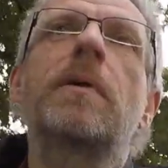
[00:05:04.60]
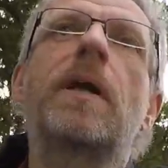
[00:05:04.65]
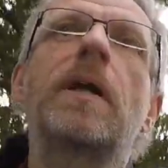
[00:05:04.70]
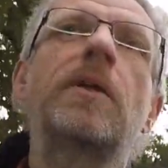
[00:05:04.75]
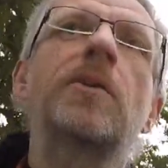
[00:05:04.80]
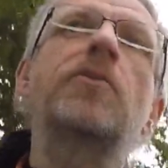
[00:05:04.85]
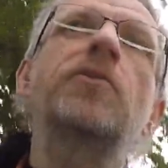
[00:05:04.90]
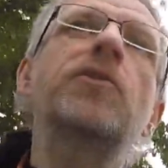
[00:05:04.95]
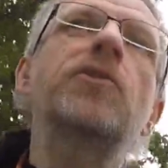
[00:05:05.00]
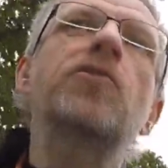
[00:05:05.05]

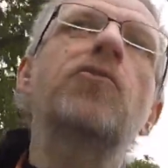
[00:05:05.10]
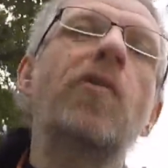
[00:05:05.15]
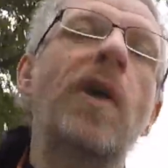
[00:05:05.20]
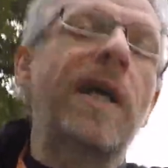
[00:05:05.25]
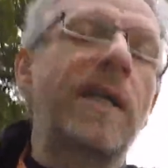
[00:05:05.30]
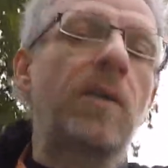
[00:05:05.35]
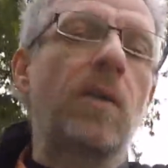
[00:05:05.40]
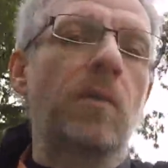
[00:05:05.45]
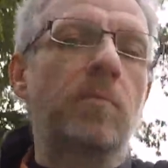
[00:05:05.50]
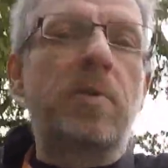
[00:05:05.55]
about a new
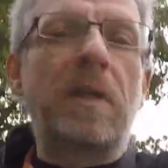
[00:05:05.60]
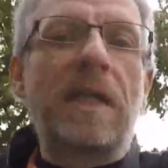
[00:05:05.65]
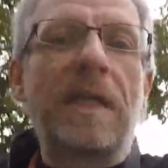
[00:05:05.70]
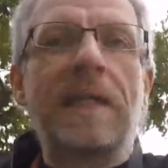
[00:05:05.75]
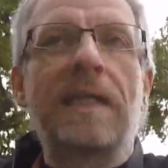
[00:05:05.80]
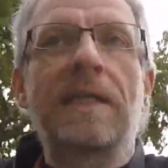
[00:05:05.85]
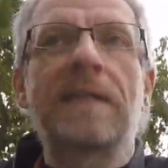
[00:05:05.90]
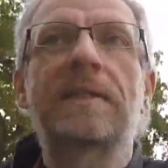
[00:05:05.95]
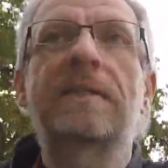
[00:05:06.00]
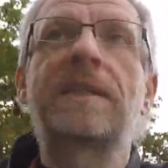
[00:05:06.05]
record
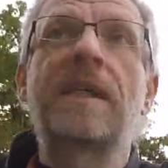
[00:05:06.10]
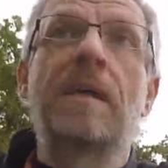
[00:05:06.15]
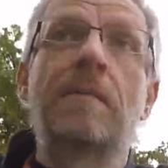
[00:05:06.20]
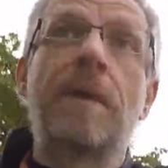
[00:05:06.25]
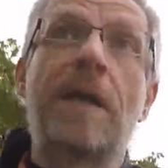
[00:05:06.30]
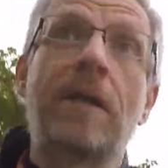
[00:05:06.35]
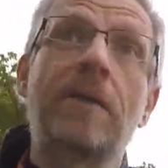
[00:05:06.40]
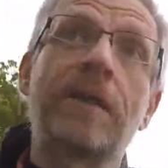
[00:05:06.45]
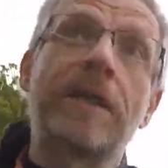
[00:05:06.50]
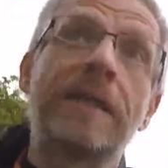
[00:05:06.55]
player that's
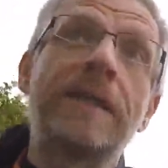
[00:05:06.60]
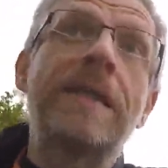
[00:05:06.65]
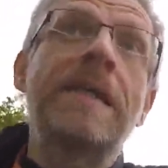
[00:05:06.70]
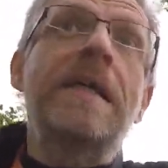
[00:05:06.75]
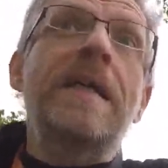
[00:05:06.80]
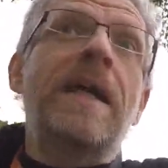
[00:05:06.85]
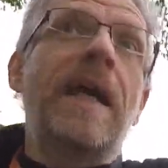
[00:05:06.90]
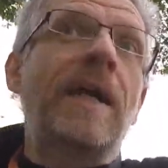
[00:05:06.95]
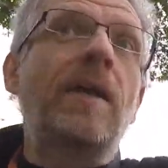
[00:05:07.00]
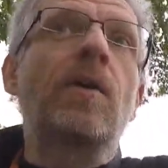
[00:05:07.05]
come out, and
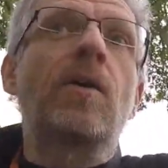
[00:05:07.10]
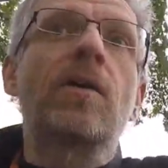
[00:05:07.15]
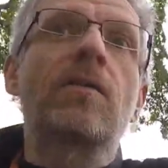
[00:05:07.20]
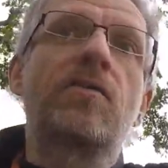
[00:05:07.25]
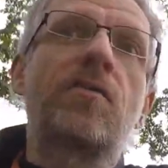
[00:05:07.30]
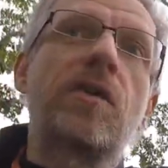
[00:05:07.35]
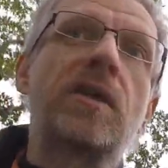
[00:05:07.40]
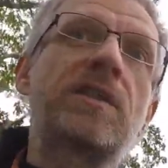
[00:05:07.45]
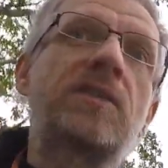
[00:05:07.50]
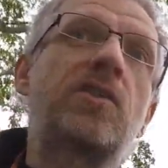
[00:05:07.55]
in order
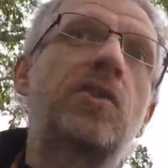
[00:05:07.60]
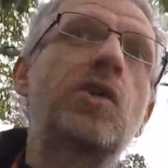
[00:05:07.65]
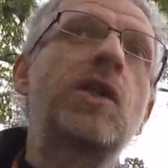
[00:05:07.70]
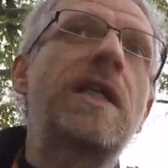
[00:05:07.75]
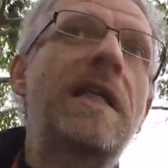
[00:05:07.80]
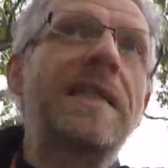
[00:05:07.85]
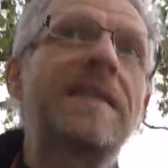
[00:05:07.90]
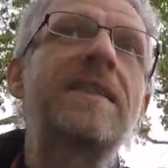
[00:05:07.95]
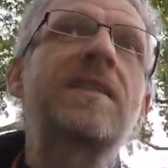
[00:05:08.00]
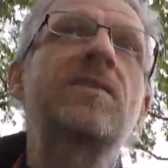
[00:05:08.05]
for us to
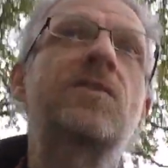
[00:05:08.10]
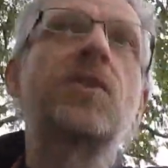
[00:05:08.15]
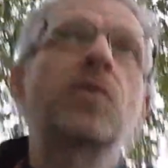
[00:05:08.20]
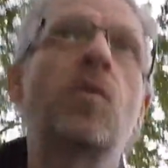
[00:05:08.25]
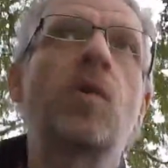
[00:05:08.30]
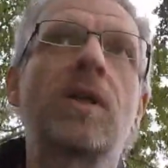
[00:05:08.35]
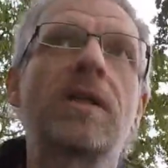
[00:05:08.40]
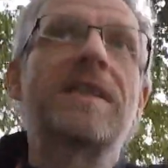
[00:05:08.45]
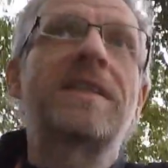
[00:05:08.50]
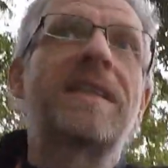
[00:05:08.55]
listen to
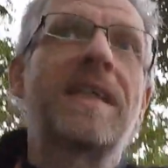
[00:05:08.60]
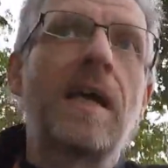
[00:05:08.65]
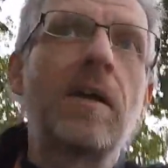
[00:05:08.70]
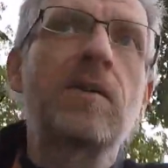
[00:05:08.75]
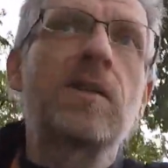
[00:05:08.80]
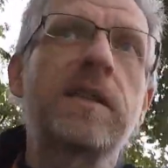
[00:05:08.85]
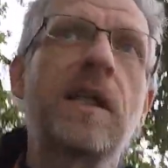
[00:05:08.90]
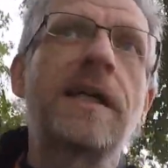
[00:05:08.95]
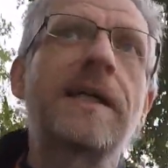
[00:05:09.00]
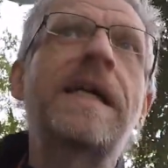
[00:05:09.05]
what it
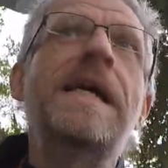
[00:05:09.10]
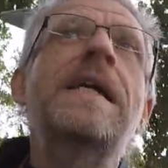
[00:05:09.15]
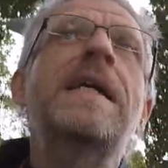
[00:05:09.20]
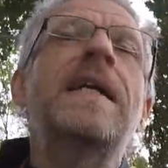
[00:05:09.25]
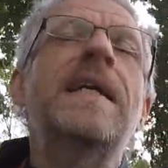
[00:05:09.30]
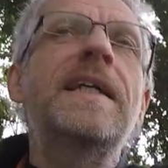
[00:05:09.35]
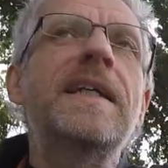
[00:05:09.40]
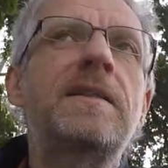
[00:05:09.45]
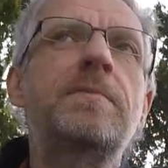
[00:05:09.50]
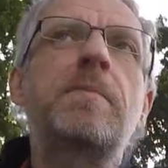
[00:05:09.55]
sounds like,
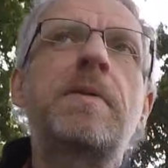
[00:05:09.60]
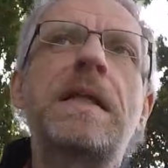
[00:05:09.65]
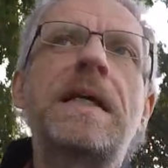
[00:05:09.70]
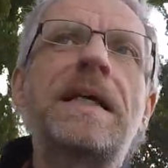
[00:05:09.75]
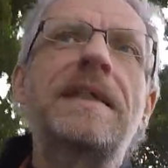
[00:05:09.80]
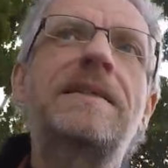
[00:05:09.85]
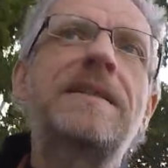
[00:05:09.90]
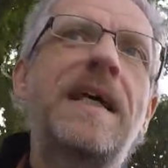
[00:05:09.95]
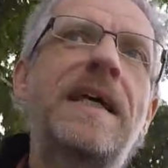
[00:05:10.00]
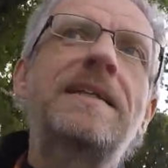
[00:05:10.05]
he's
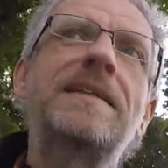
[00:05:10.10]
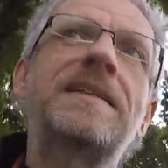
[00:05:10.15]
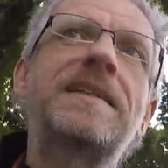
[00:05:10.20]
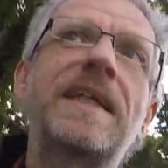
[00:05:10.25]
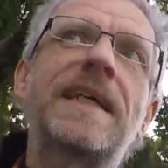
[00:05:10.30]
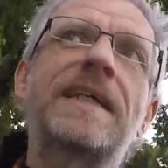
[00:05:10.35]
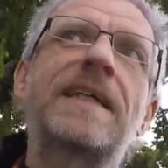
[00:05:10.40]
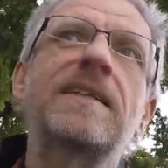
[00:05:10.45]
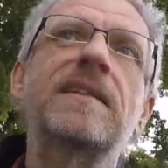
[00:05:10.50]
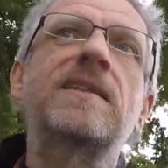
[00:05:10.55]
playing 10
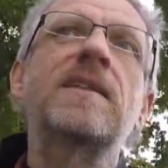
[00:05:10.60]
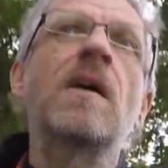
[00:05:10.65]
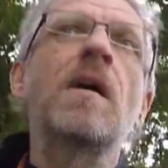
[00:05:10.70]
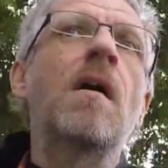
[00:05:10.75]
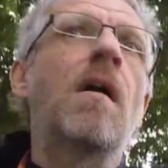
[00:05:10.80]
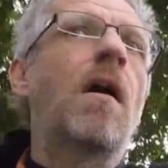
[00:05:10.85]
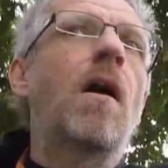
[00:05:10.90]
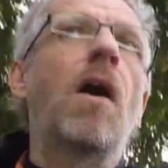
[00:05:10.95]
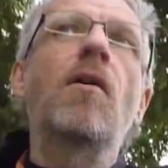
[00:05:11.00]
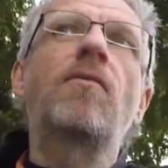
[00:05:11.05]
seconds
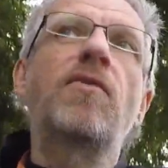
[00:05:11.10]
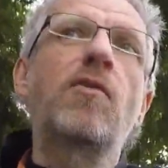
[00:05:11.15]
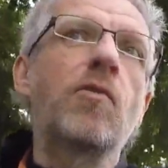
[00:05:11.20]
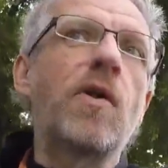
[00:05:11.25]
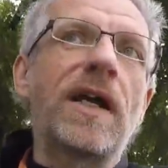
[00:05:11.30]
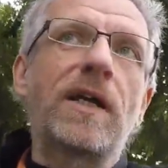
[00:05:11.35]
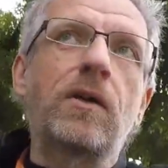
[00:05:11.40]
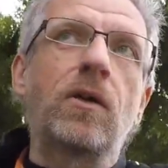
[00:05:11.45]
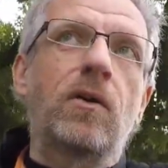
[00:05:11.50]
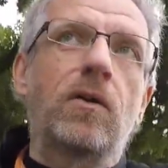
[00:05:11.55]
of a
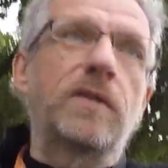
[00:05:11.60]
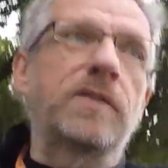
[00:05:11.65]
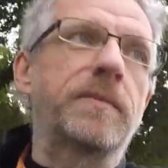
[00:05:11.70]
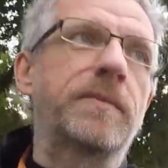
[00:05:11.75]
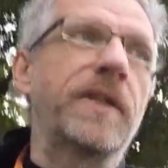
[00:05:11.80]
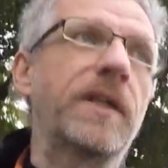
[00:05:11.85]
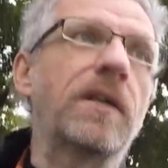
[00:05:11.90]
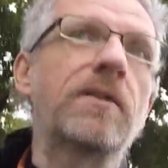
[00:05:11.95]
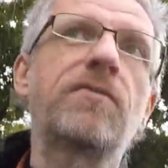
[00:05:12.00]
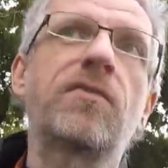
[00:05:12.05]
record,
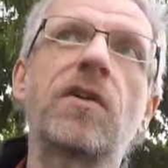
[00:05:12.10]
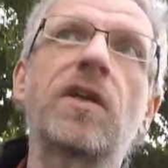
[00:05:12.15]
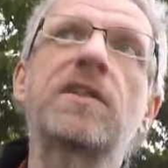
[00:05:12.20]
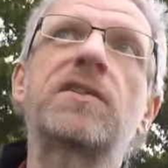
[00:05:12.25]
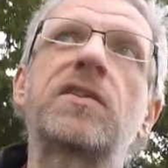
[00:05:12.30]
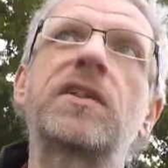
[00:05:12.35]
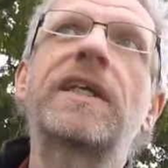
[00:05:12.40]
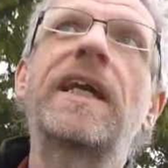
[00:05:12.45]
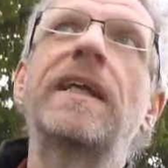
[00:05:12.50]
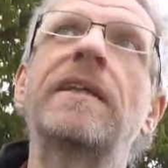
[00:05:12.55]
you know, for
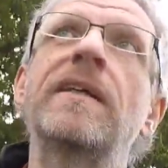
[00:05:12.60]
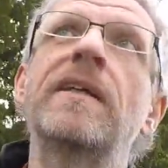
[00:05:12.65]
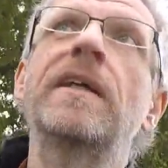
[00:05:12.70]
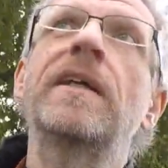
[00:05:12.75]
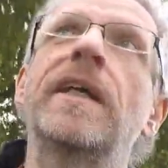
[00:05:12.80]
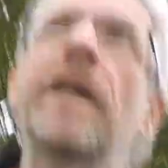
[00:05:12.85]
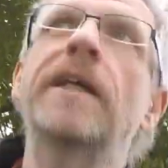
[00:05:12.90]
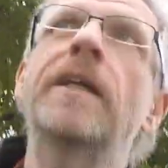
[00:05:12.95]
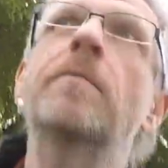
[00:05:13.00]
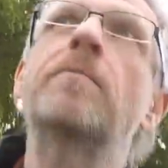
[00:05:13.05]
us to get
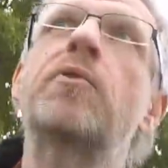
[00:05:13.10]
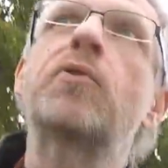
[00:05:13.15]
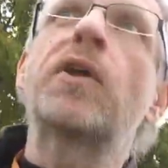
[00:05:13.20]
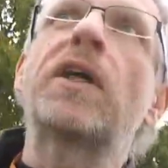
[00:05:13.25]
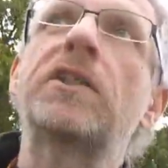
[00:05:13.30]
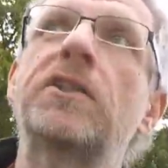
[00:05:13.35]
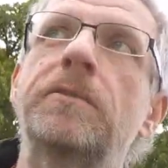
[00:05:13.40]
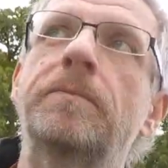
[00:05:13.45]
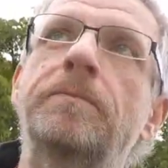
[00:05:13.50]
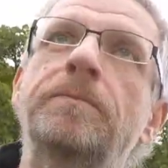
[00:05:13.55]
an
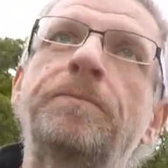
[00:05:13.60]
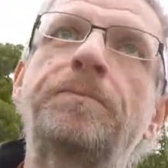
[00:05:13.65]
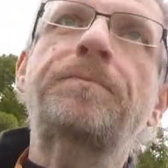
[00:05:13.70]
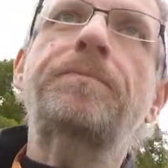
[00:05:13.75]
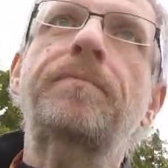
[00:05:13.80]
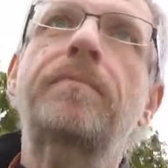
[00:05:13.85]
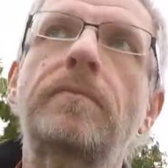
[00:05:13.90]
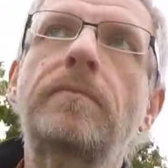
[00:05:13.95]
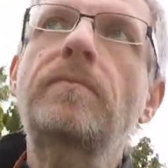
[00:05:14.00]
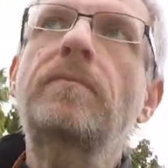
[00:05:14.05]
impression.
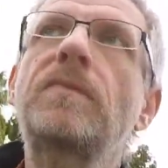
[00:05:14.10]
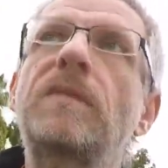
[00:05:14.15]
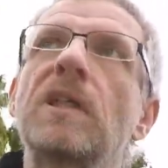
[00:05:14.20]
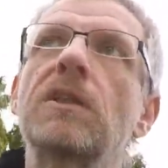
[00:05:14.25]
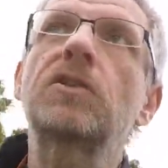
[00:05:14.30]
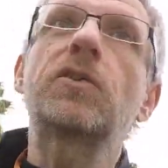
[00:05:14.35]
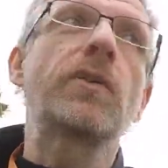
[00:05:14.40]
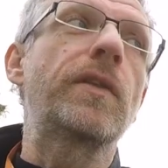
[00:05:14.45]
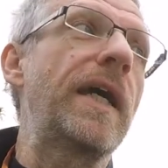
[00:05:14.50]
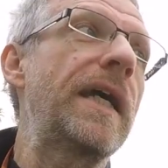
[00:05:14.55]

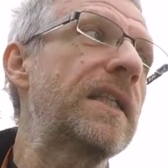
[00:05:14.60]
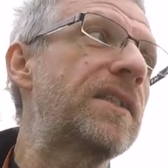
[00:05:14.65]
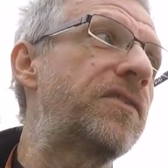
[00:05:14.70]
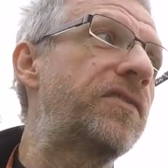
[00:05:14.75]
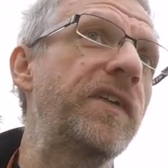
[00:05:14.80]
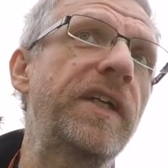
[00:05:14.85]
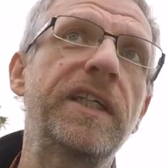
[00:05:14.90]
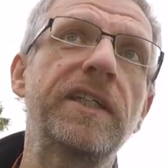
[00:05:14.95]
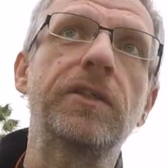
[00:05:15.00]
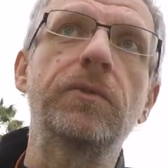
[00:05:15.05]
So that's
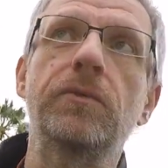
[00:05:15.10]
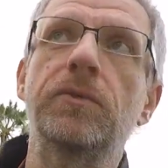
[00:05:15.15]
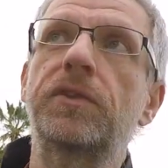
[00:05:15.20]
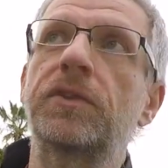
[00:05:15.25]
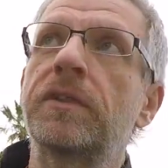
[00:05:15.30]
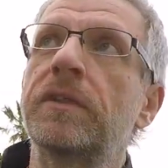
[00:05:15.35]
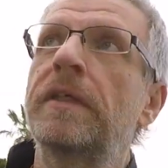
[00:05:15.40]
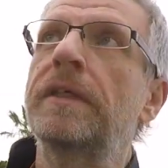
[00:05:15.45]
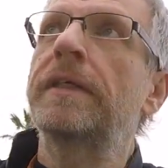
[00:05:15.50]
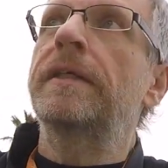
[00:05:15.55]
fair
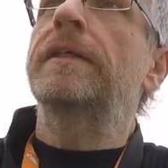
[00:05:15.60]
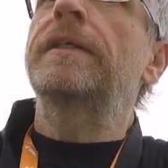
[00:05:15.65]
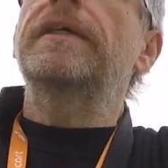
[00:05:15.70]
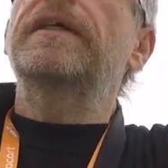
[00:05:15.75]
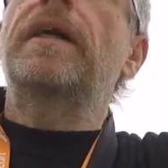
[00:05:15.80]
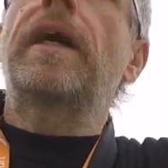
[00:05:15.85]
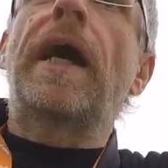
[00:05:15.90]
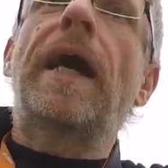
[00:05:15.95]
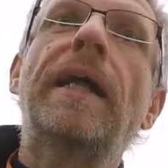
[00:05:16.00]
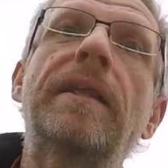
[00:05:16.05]
use.
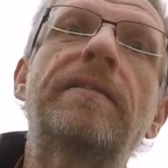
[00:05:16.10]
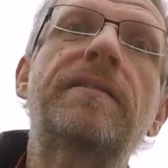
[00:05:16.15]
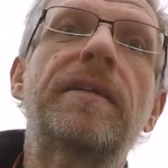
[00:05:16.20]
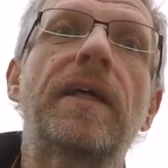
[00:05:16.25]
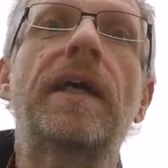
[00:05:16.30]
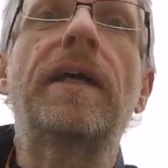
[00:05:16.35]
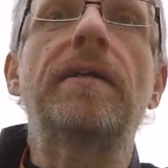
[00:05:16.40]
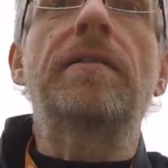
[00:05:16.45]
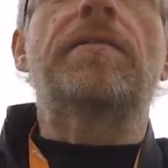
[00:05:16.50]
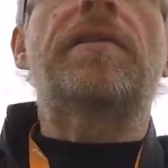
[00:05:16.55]
And
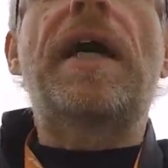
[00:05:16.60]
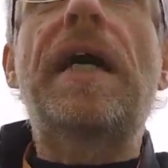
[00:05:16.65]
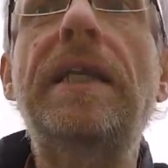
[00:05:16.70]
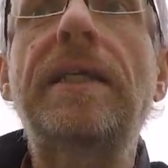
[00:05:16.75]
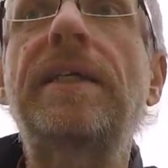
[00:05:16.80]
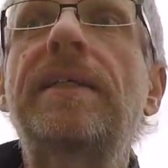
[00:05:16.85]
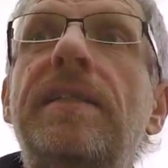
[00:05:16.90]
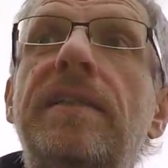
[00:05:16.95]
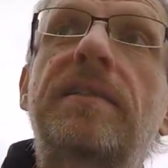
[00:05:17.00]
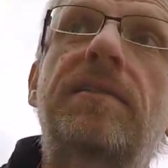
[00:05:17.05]

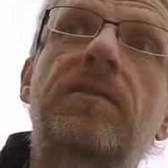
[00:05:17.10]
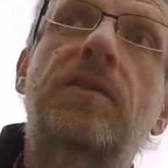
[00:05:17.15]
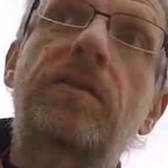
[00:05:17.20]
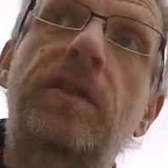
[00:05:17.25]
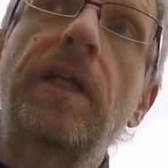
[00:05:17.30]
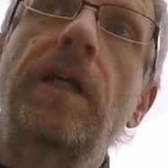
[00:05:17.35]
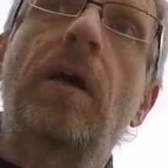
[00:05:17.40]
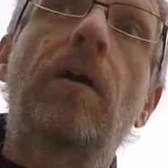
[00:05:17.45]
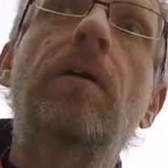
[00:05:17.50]
that is, you